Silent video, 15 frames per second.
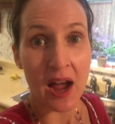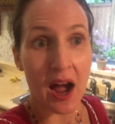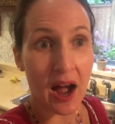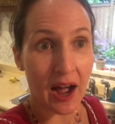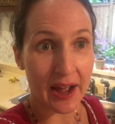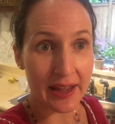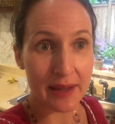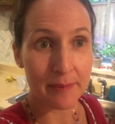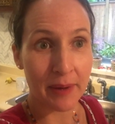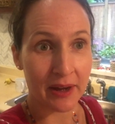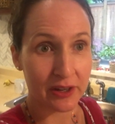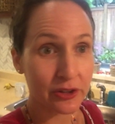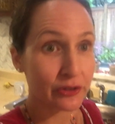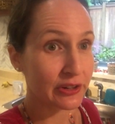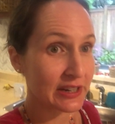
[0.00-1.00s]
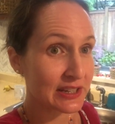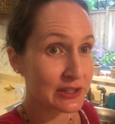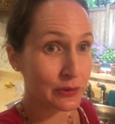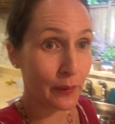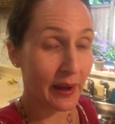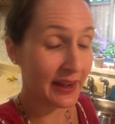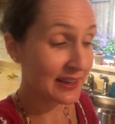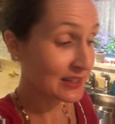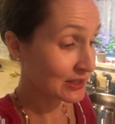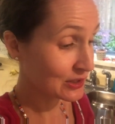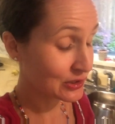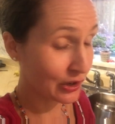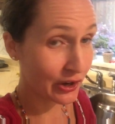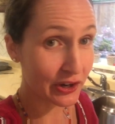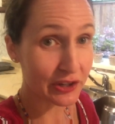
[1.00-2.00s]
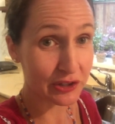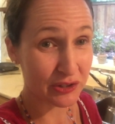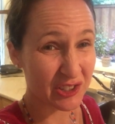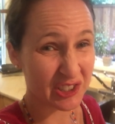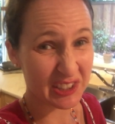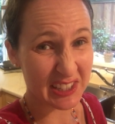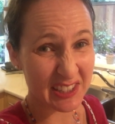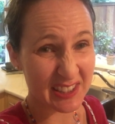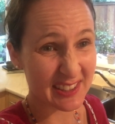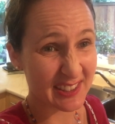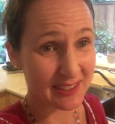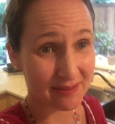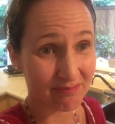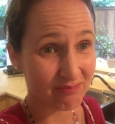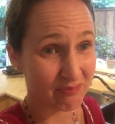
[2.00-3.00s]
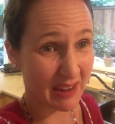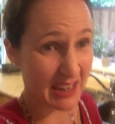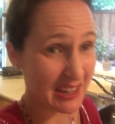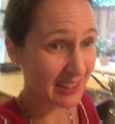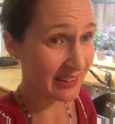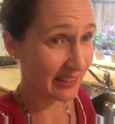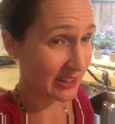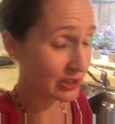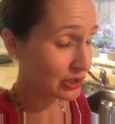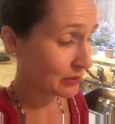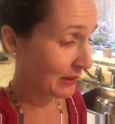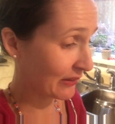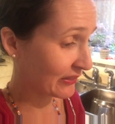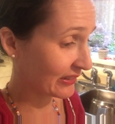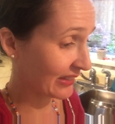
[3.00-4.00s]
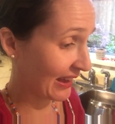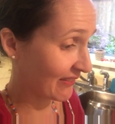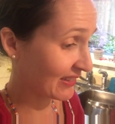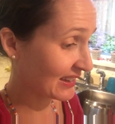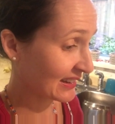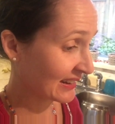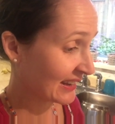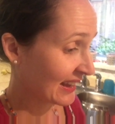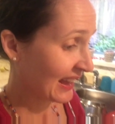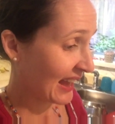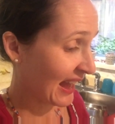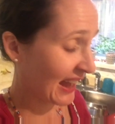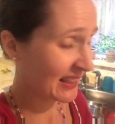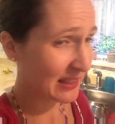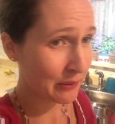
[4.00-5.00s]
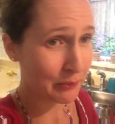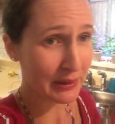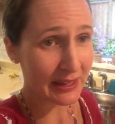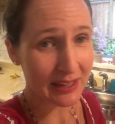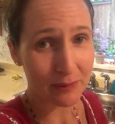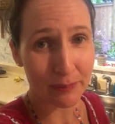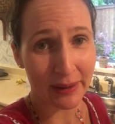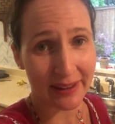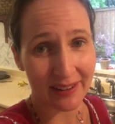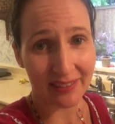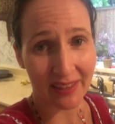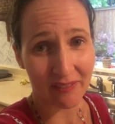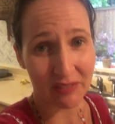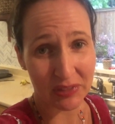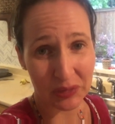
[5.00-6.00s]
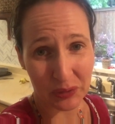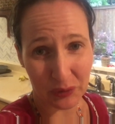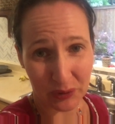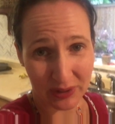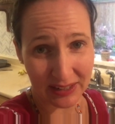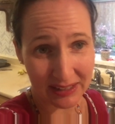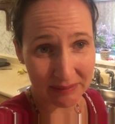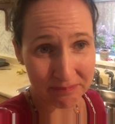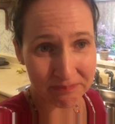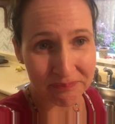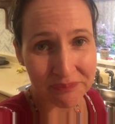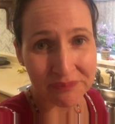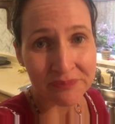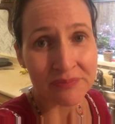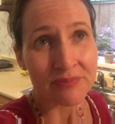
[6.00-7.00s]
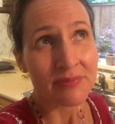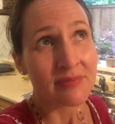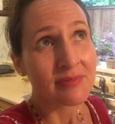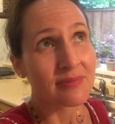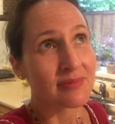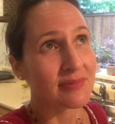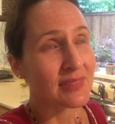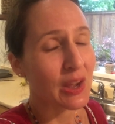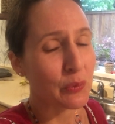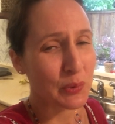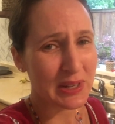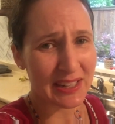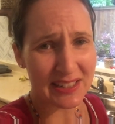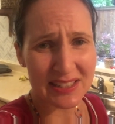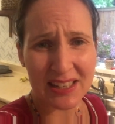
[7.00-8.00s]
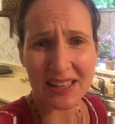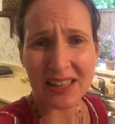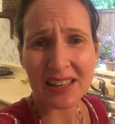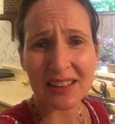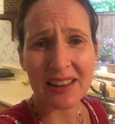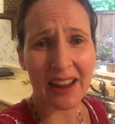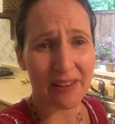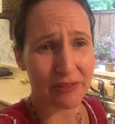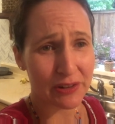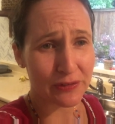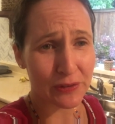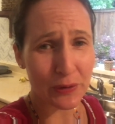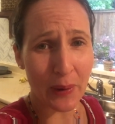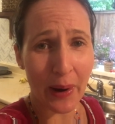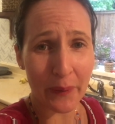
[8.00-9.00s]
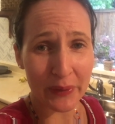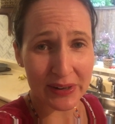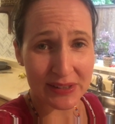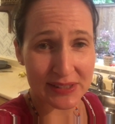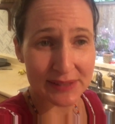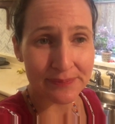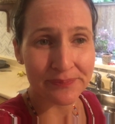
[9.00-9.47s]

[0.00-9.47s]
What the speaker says: I am hungry. So I start usually making lunch around 11, and then we eat by 11:30. We need to eat every few hours.